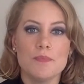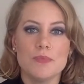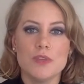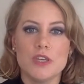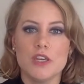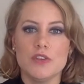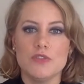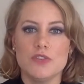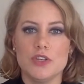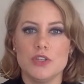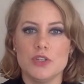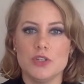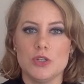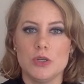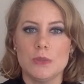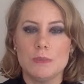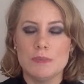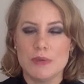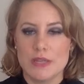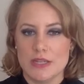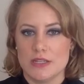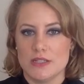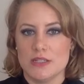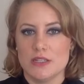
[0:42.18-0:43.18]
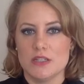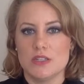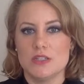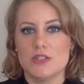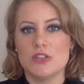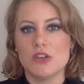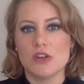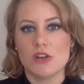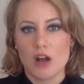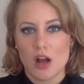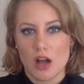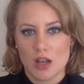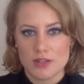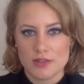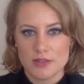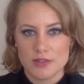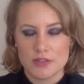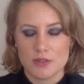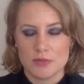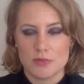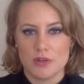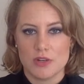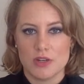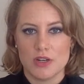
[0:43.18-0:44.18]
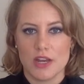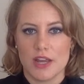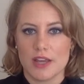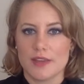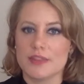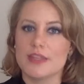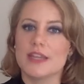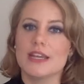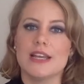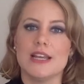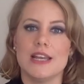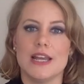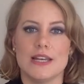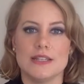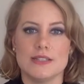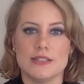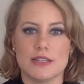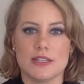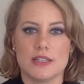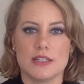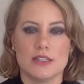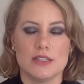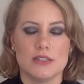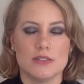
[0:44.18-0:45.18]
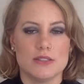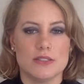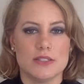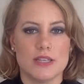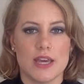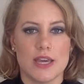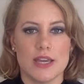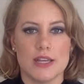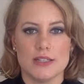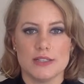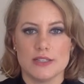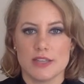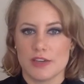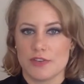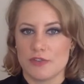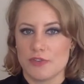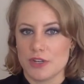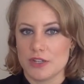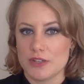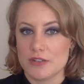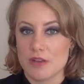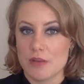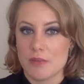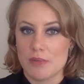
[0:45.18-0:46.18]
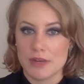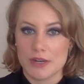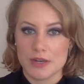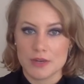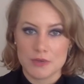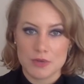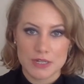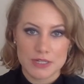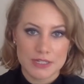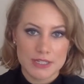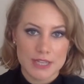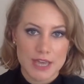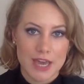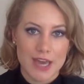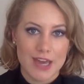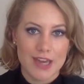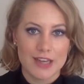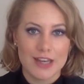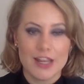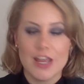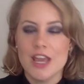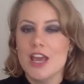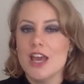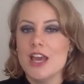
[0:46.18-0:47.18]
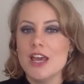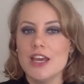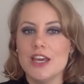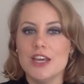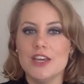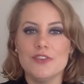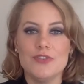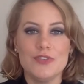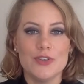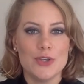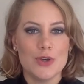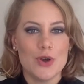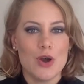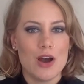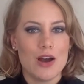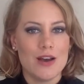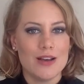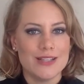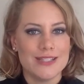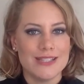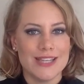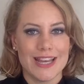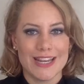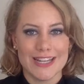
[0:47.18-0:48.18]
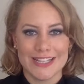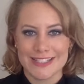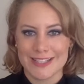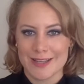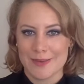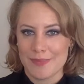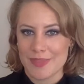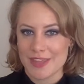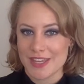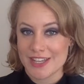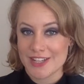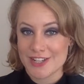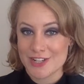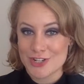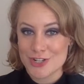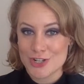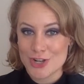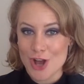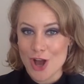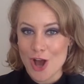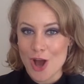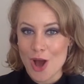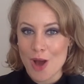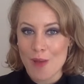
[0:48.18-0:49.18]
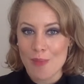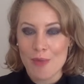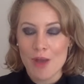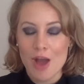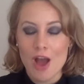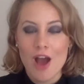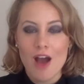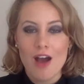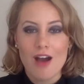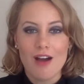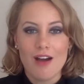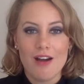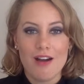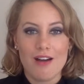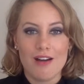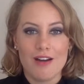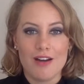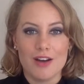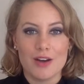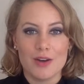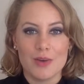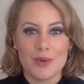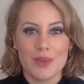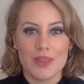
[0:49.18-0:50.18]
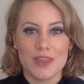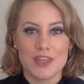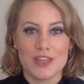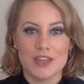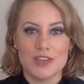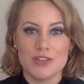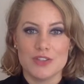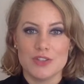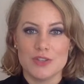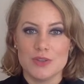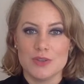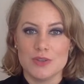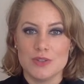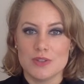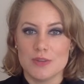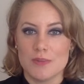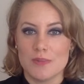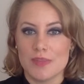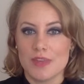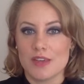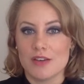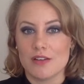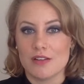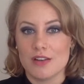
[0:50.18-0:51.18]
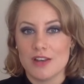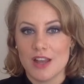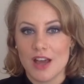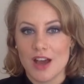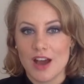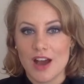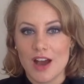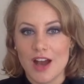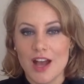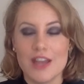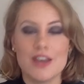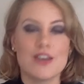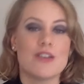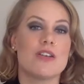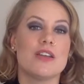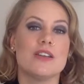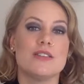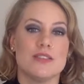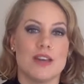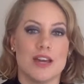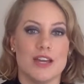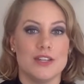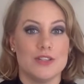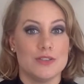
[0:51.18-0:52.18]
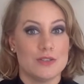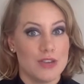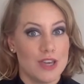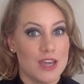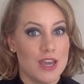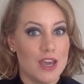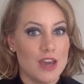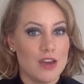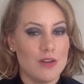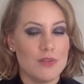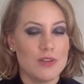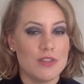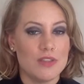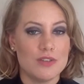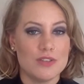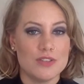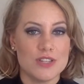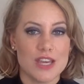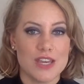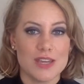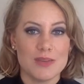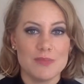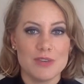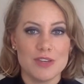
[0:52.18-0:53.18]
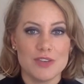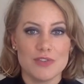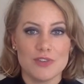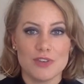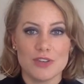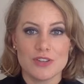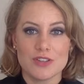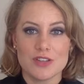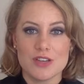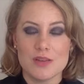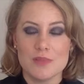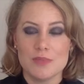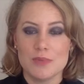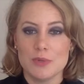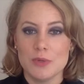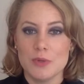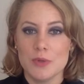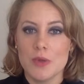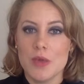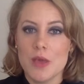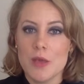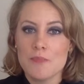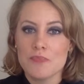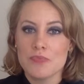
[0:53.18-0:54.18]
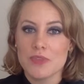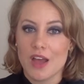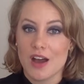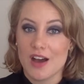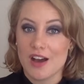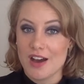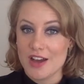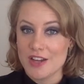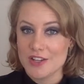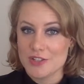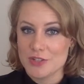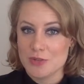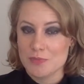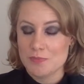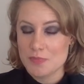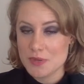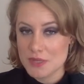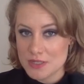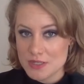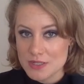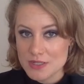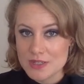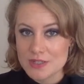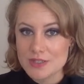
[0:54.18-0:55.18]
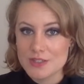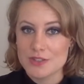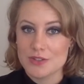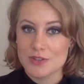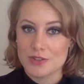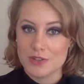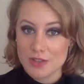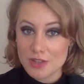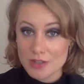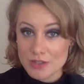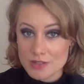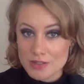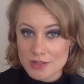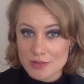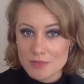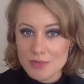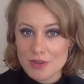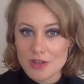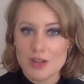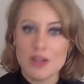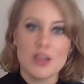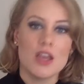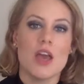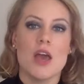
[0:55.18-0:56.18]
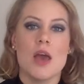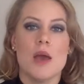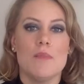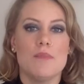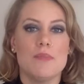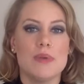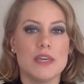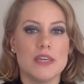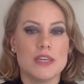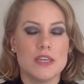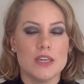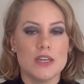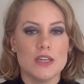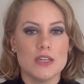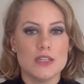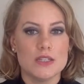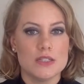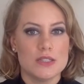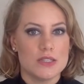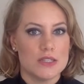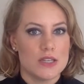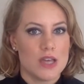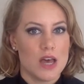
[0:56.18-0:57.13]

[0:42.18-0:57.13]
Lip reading: if you do business to customer, like the classical sales, like for example in retail, if you are selling something in a shop, or whether you do something online, or as I do here with Udemy, for example, I do business to customer because